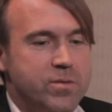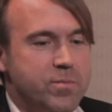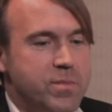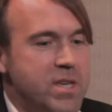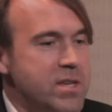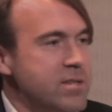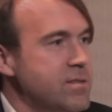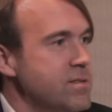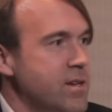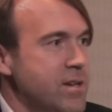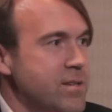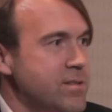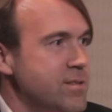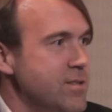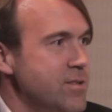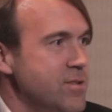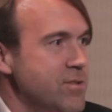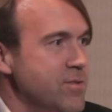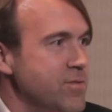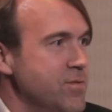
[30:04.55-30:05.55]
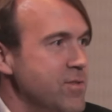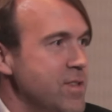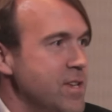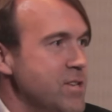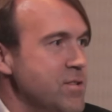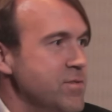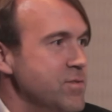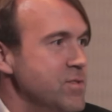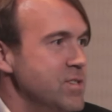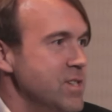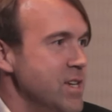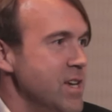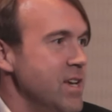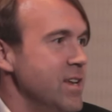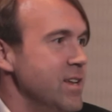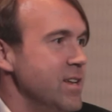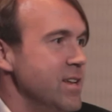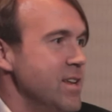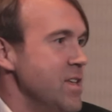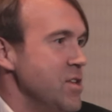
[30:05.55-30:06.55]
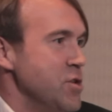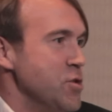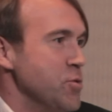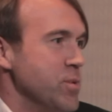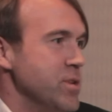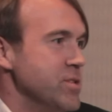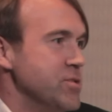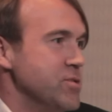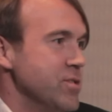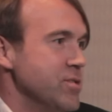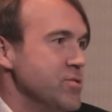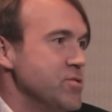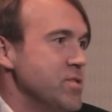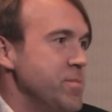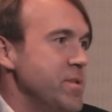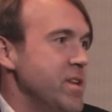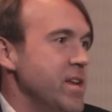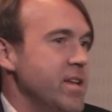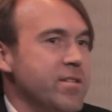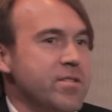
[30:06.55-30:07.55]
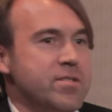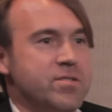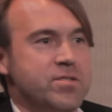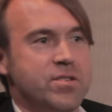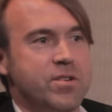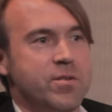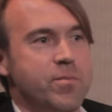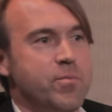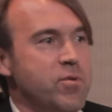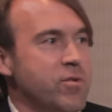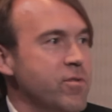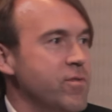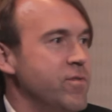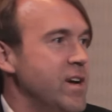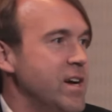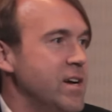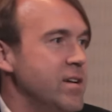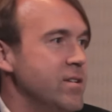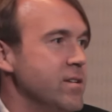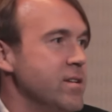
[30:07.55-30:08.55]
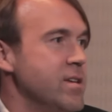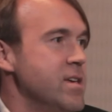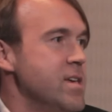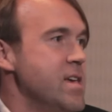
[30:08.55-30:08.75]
the insights that you've seen in your research? I mean, is there profound?